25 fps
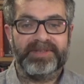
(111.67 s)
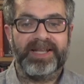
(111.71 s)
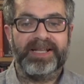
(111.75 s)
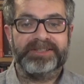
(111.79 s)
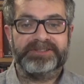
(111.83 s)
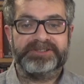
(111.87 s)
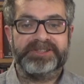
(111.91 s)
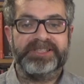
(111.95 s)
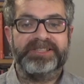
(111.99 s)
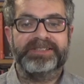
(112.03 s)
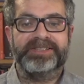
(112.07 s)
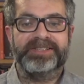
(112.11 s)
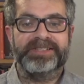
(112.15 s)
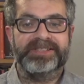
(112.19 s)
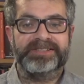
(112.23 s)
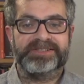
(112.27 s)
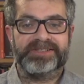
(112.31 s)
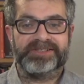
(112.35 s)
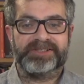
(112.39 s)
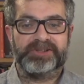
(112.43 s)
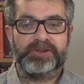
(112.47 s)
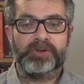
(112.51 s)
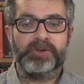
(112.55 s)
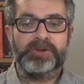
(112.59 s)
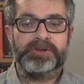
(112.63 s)
a treaty is
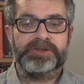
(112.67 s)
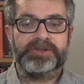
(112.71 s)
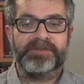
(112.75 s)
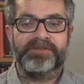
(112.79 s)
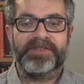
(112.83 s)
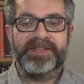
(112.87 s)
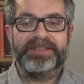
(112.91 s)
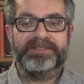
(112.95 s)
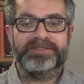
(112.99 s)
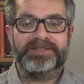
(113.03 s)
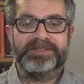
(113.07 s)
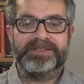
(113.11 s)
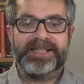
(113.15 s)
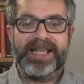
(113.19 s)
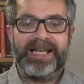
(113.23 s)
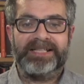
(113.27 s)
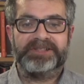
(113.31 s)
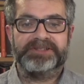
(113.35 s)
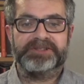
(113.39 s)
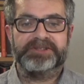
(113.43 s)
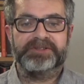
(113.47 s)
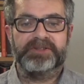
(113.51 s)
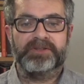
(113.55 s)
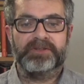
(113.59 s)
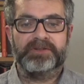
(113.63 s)
a source of
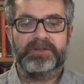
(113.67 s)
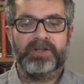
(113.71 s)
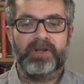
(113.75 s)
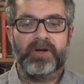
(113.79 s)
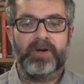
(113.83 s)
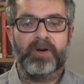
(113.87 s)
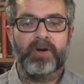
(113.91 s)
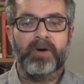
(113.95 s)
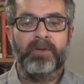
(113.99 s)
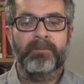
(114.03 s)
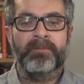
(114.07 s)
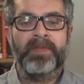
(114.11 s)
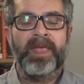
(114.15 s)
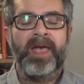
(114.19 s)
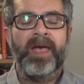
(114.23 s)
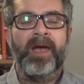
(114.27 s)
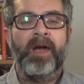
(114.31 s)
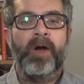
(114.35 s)
international law,